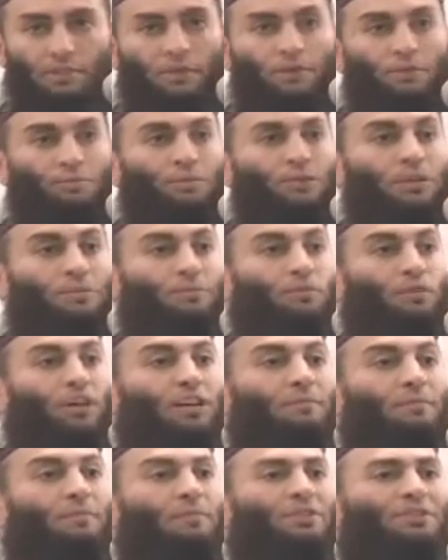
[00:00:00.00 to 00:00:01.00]
Say, O people,
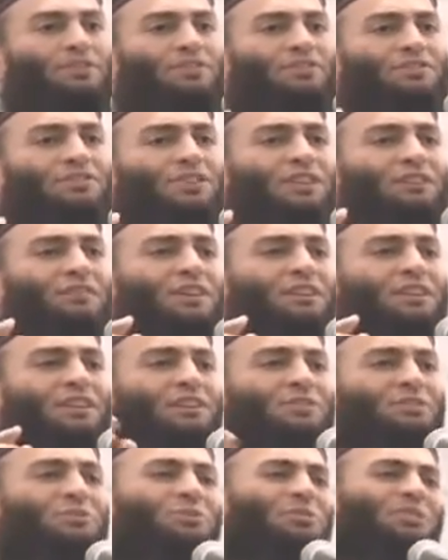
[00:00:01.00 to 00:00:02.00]
I am a messenger of
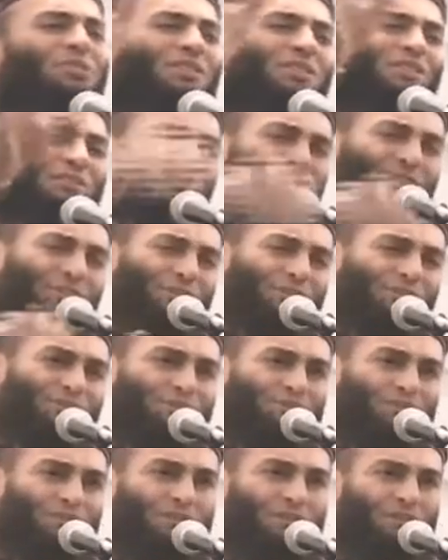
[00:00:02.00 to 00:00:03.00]
Allah to all of you.
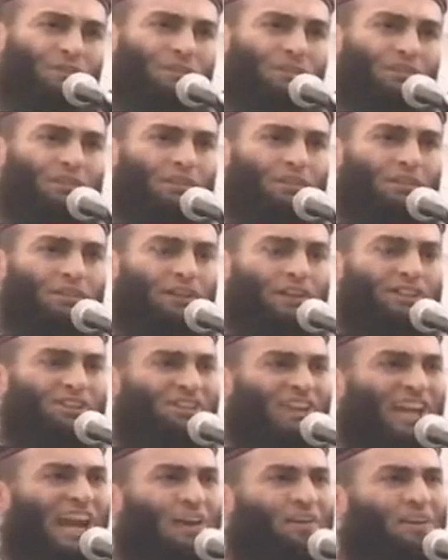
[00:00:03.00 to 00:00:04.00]

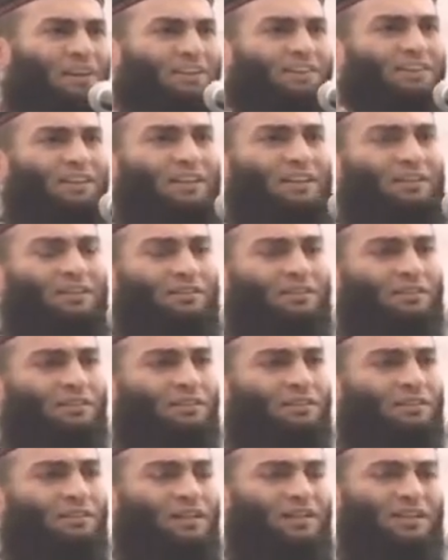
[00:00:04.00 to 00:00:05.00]
His character,
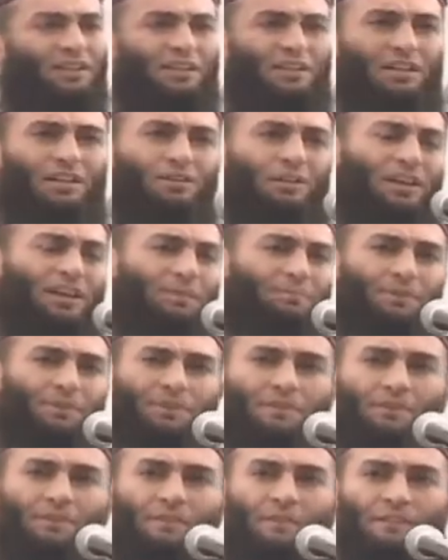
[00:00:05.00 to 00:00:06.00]
Allahu
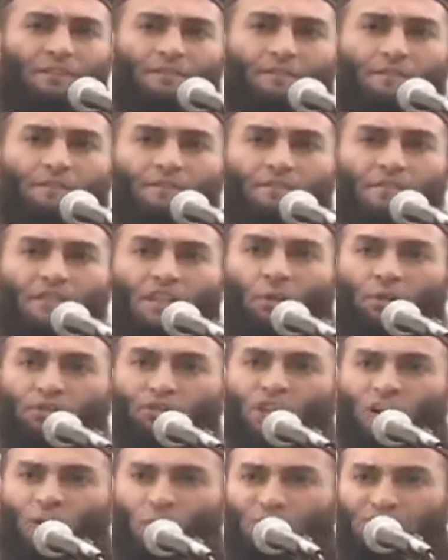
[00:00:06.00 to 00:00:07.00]
Akbar. It was
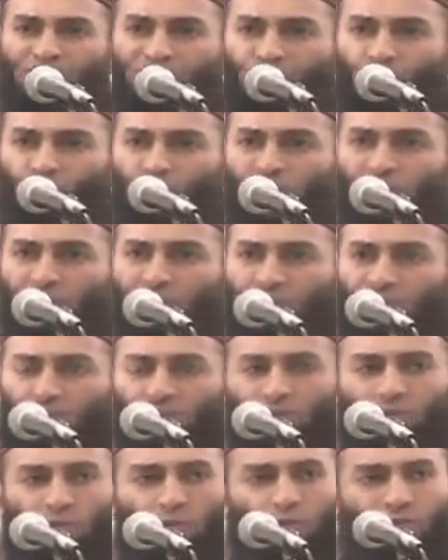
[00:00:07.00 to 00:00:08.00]
not
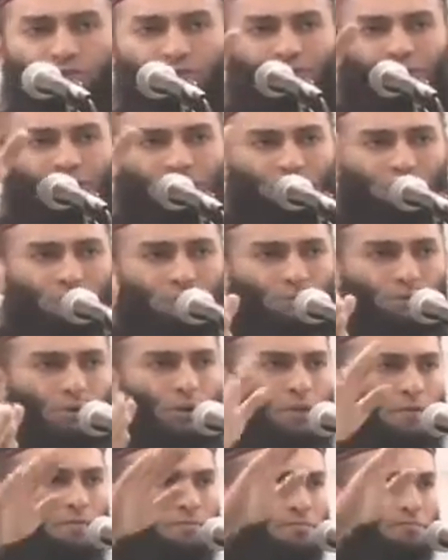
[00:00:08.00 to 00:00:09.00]
restricted to a
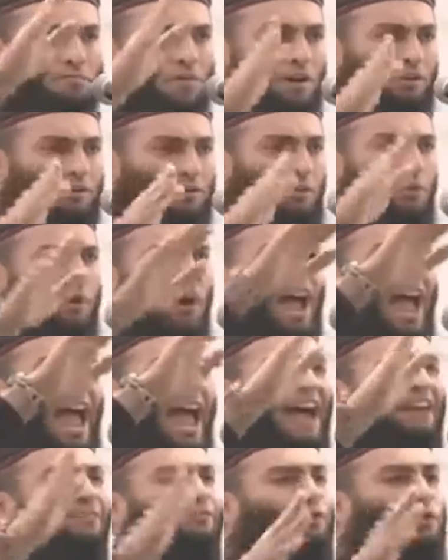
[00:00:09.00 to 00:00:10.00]
few moral
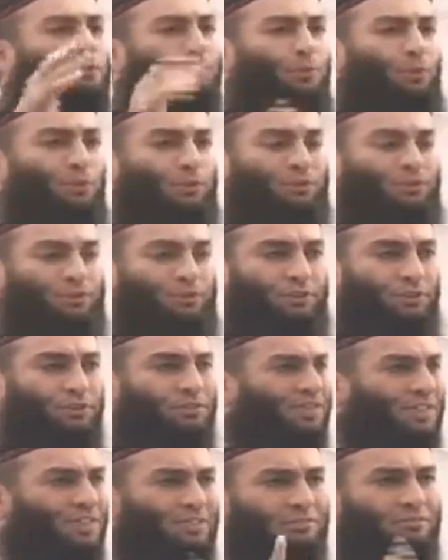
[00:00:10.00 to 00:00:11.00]
attributes,
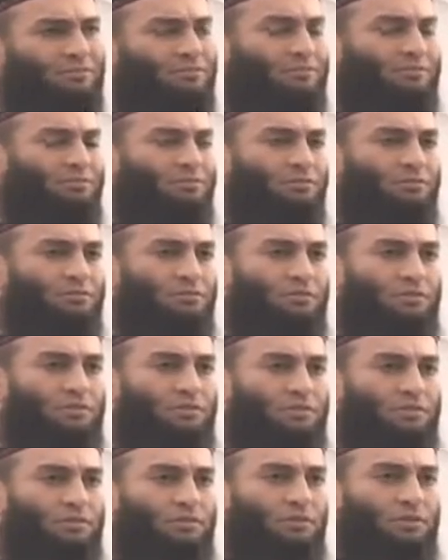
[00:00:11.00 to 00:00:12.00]
no.
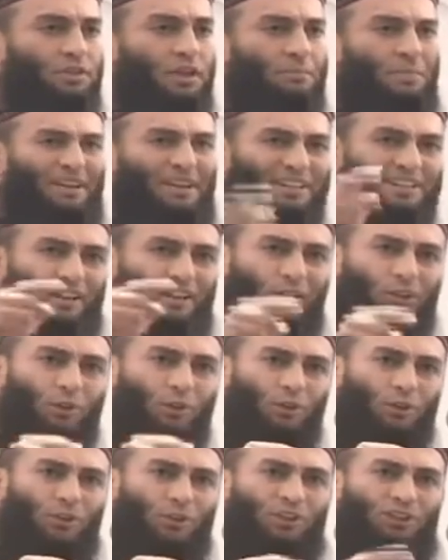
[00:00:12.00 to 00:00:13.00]
But it
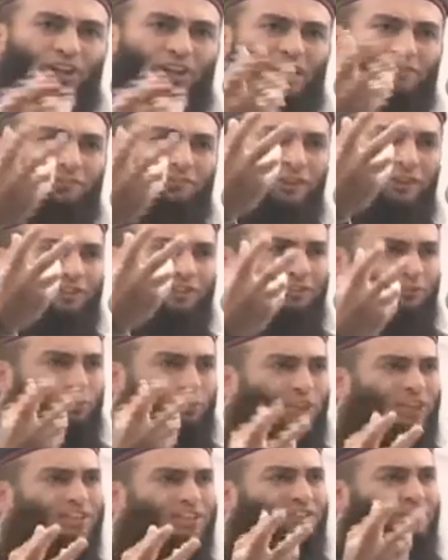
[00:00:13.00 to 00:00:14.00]
included diverse
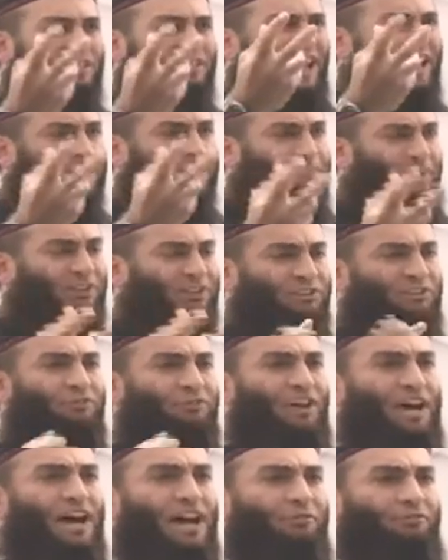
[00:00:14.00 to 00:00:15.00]
traits and aspects of
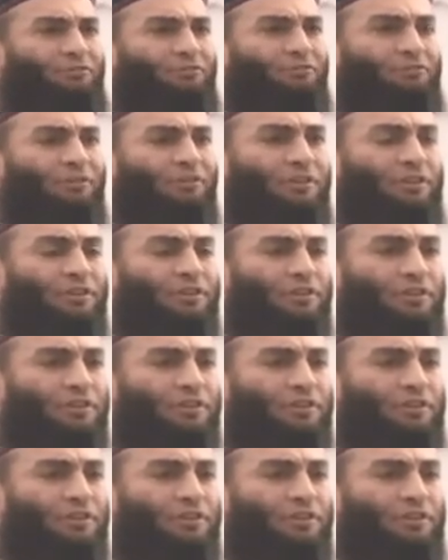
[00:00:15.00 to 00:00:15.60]
life.